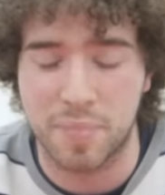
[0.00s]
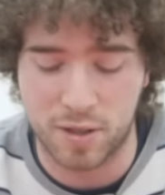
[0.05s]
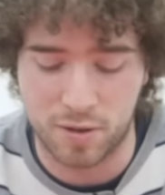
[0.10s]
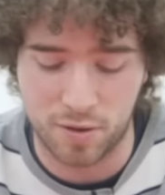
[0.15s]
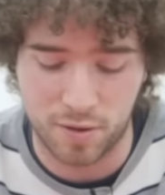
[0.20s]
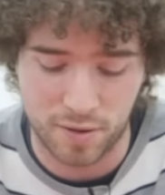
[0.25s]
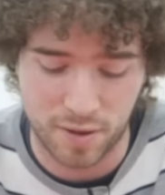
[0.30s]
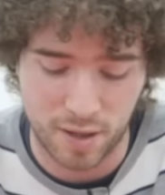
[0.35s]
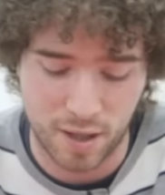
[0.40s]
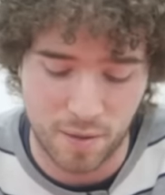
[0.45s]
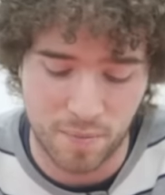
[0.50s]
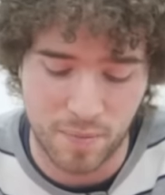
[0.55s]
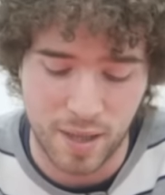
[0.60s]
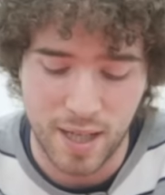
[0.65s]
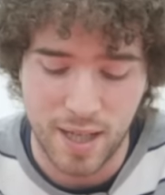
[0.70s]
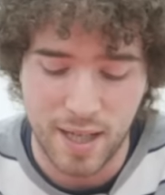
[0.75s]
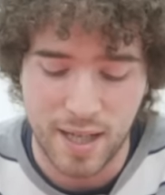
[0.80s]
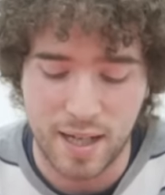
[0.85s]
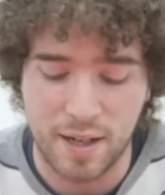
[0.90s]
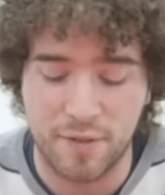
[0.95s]
Because um,
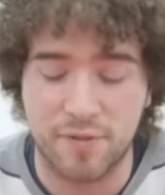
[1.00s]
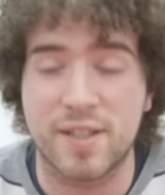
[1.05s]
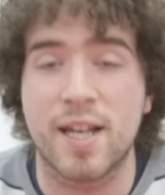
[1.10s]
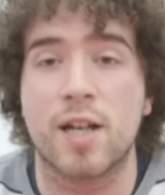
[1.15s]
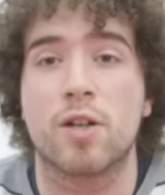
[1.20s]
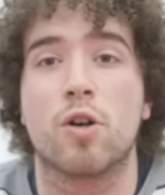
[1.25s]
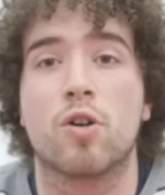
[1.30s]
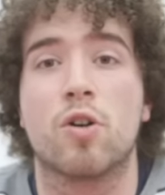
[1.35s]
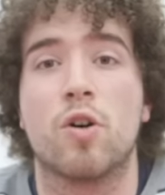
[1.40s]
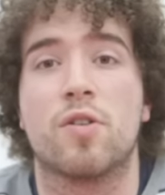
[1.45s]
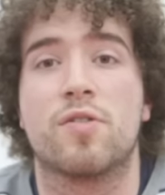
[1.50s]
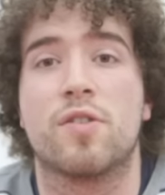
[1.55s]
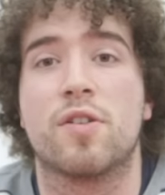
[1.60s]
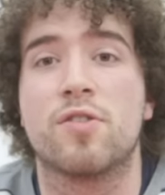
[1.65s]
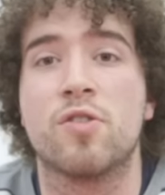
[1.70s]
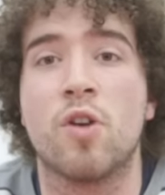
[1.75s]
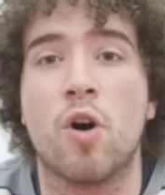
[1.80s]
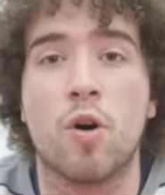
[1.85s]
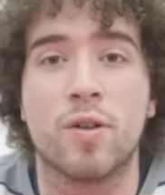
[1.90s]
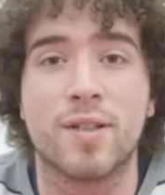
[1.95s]
if Diego
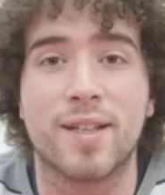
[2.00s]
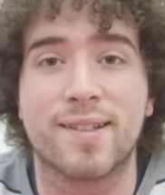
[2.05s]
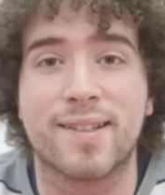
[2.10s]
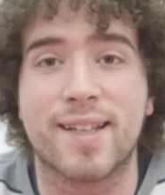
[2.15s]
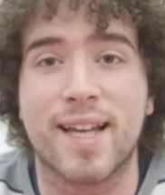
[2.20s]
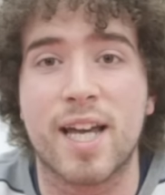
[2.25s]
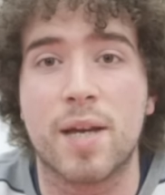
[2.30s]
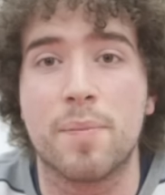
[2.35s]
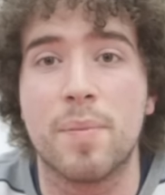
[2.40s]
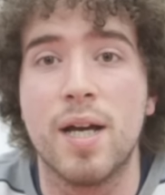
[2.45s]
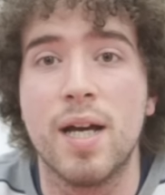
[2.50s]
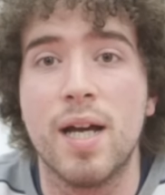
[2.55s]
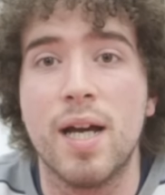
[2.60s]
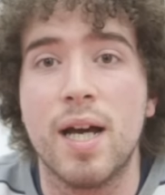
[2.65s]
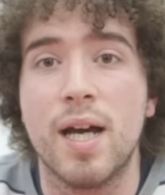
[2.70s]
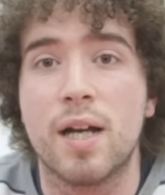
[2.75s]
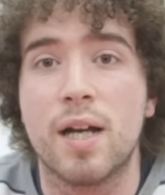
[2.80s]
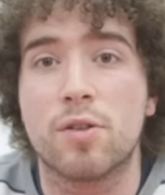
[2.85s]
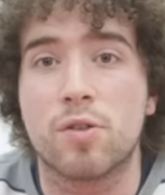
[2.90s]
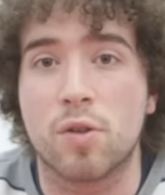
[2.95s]
Costa's not on his game,
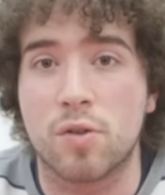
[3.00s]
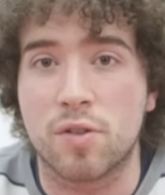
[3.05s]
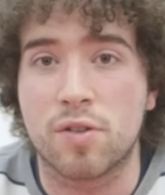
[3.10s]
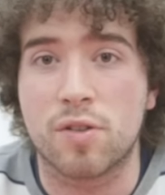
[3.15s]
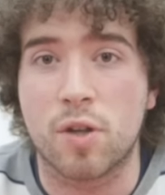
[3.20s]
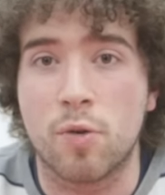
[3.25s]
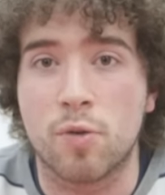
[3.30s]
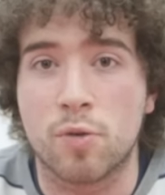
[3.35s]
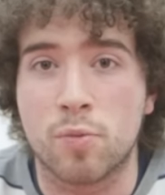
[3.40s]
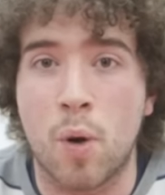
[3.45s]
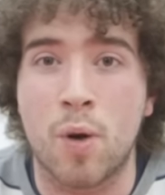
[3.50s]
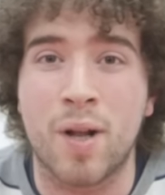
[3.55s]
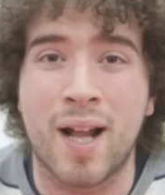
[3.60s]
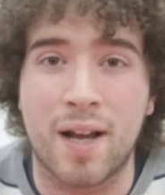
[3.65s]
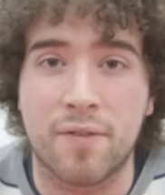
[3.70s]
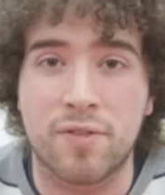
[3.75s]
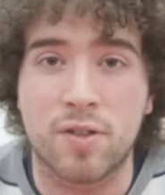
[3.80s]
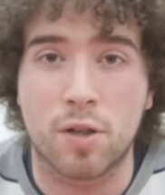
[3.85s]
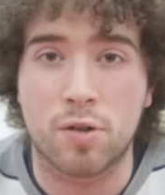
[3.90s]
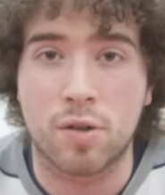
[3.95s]
John Stones won't
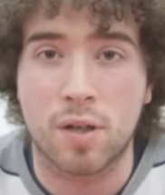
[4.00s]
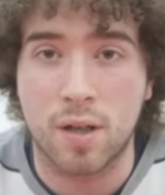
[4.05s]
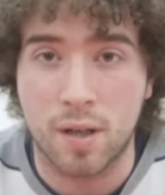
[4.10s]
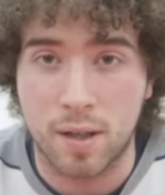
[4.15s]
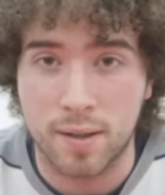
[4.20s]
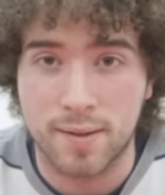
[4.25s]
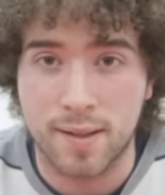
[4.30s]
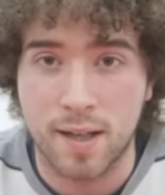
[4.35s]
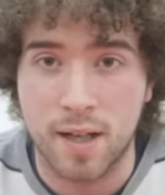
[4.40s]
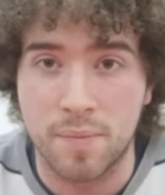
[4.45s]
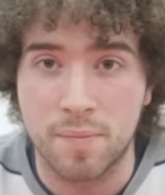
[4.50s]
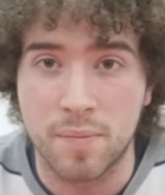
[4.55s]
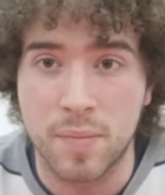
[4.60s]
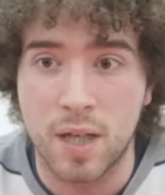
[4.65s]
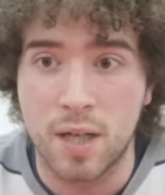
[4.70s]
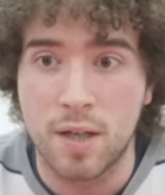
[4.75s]
have such a hard time.